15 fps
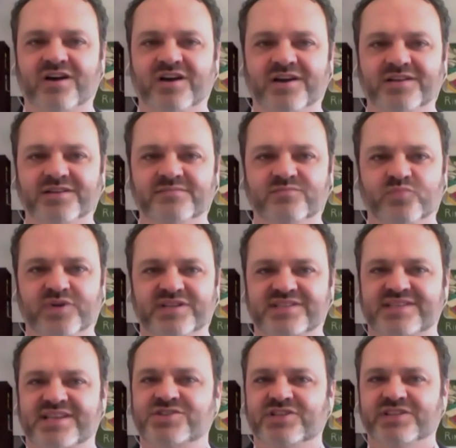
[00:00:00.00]
on what
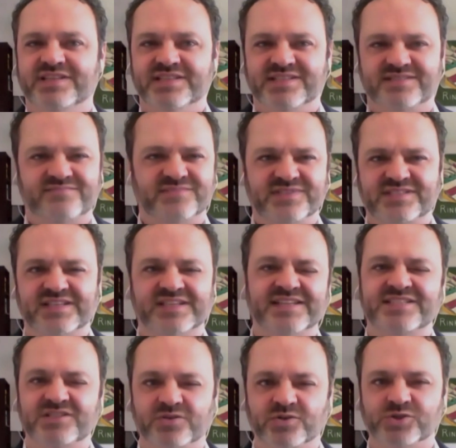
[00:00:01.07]
essentially is
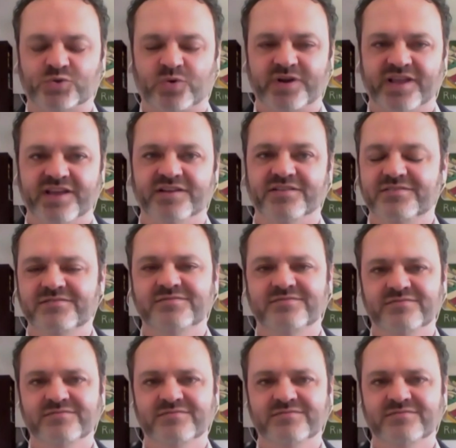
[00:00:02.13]
statistical shorthand.